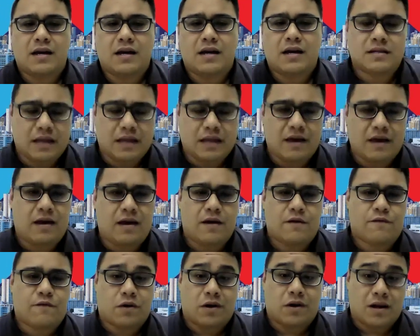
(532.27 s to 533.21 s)

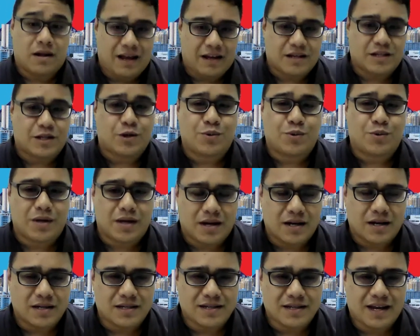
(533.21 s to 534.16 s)
Stay for the next 2
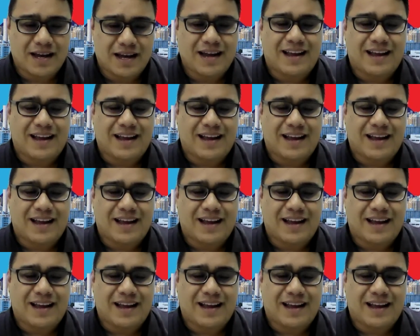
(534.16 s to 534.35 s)
years,